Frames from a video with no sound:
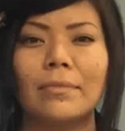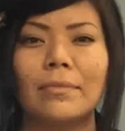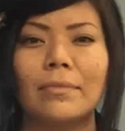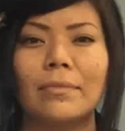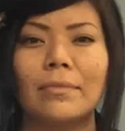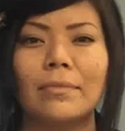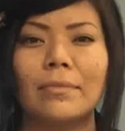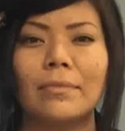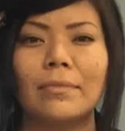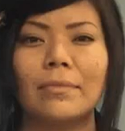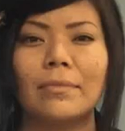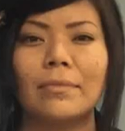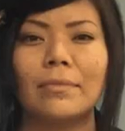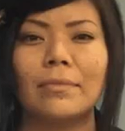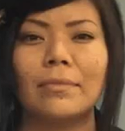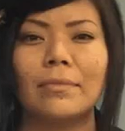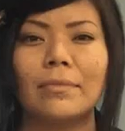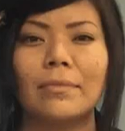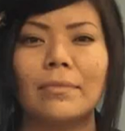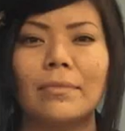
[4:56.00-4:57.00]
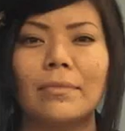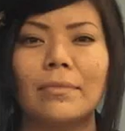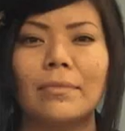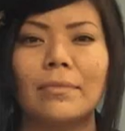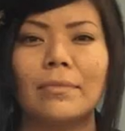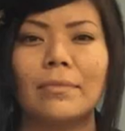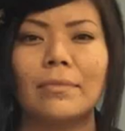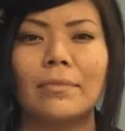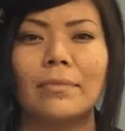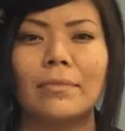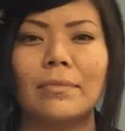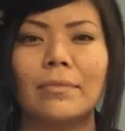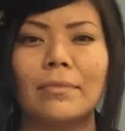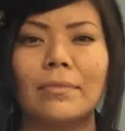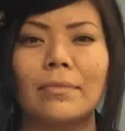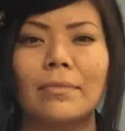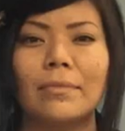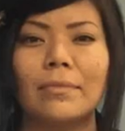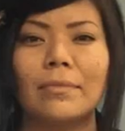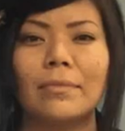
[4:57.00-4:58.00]

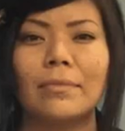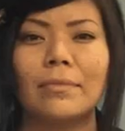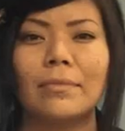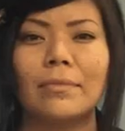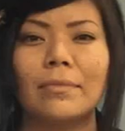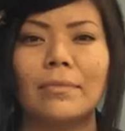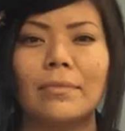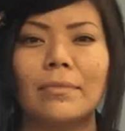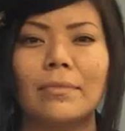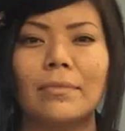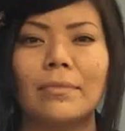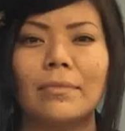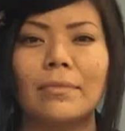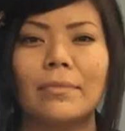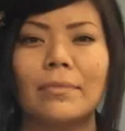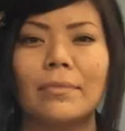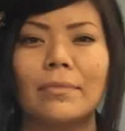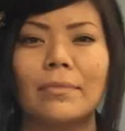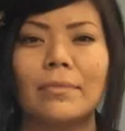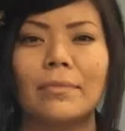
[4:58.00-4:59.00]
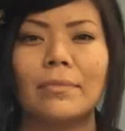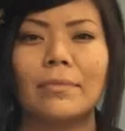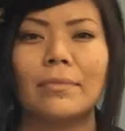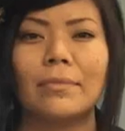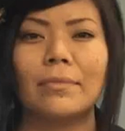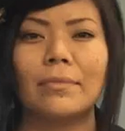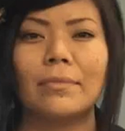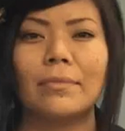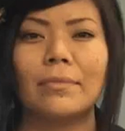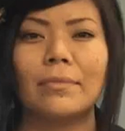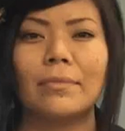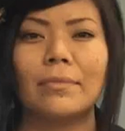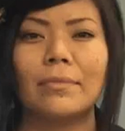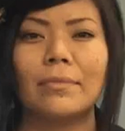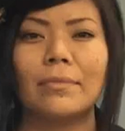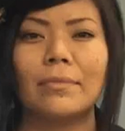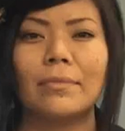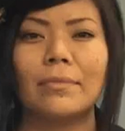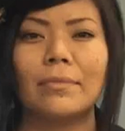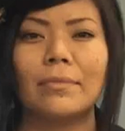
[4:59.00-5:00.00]

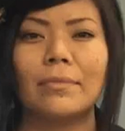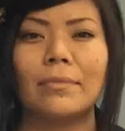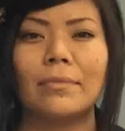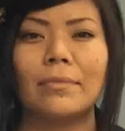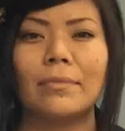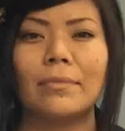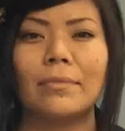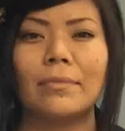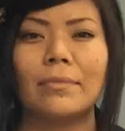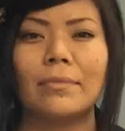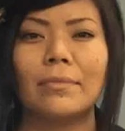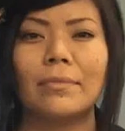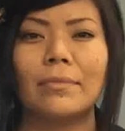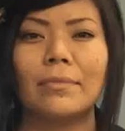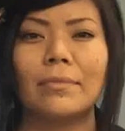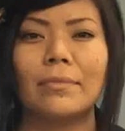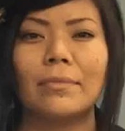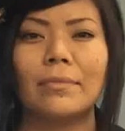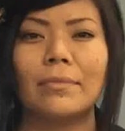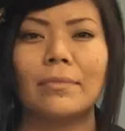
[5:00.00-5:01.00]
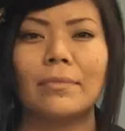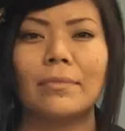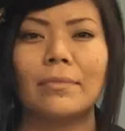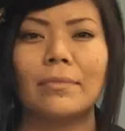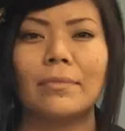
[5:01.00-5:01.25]
[no speech]